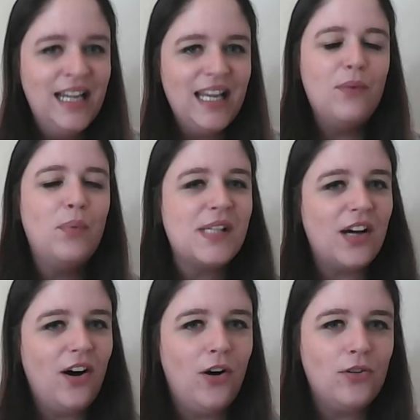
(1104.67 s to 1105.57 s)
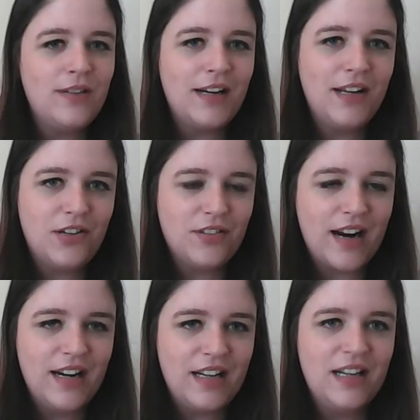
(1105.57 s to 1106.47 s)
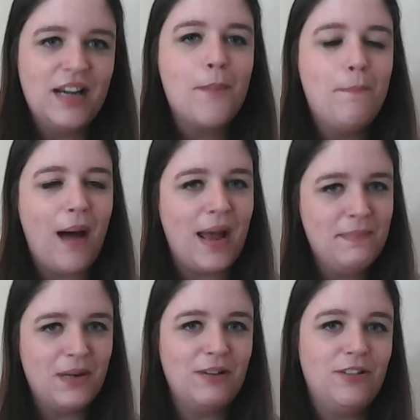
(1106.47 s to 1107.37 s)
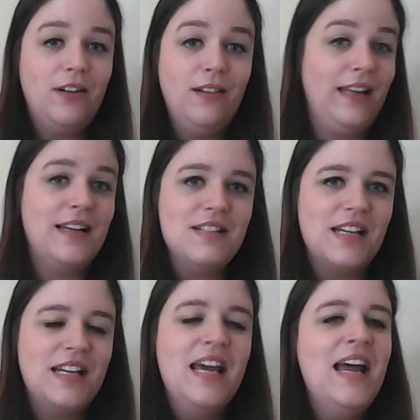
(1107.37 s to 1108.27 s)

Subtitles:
was already created by Margaret Landon